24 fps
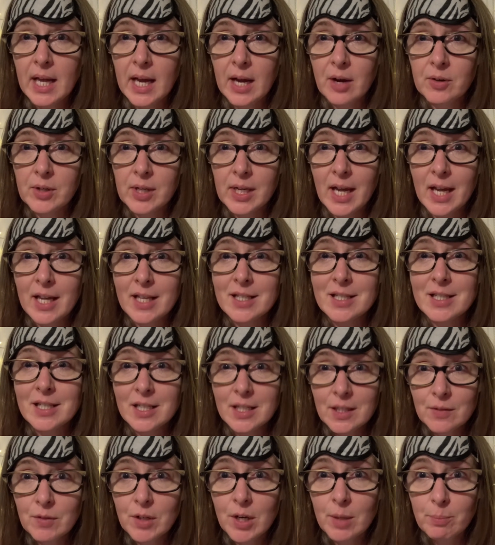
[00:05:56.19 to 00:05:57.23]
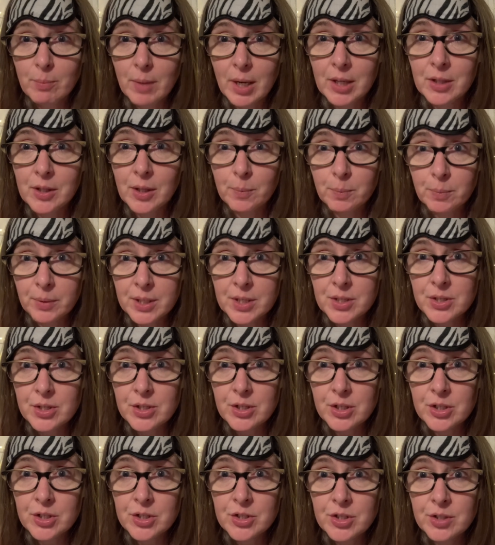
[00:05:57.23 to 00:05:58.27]
outcast, even among the
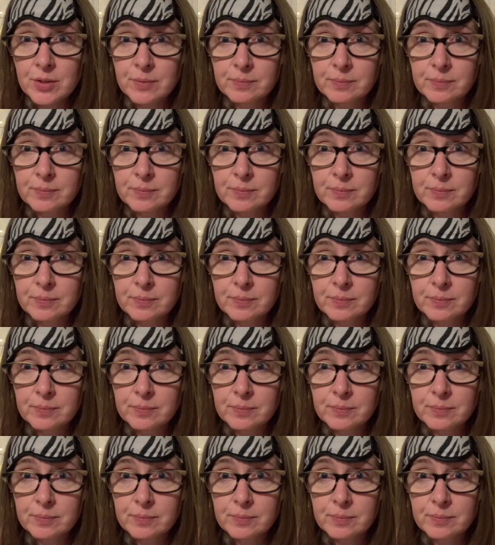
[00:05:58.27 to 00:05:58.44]
prisoners.